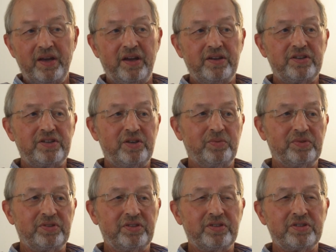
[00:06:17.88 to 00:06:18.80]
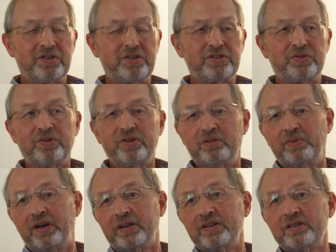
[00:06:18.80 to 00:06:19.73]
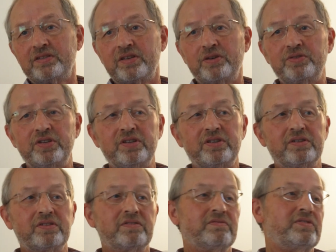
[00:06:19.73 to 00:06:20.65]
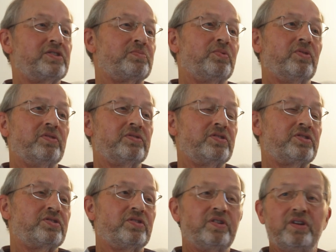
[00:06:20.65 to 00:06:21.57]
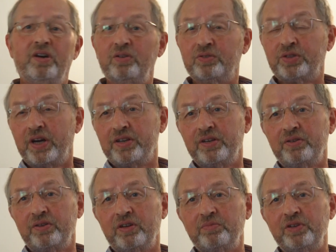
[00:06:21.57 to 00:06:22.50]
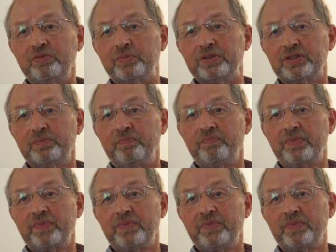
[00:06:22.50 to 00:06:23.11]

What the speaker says: and she wanted to destroy the miners so she could destroy the whole trade union movement.